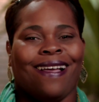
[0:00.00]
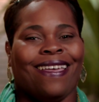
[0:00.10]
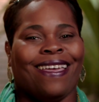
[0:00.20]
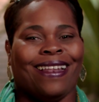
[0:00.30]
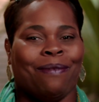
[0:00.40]

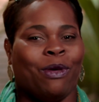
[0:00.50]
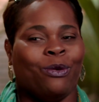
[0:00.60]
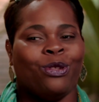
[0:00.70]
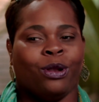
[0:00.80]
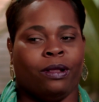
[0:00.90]
I get
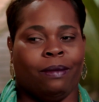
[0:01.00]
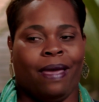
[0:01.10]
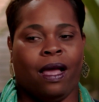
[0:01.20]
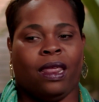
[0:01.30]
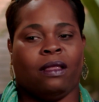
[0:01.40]
emotional
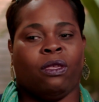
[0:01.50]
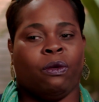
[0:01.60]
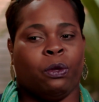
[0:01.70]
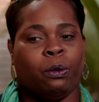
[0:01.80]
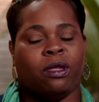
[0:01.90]
about it
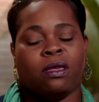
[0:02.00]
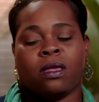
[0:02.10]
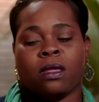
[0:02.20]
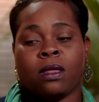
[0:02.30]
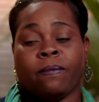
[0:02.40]
too.
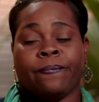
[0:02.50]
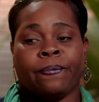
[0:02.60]
Just,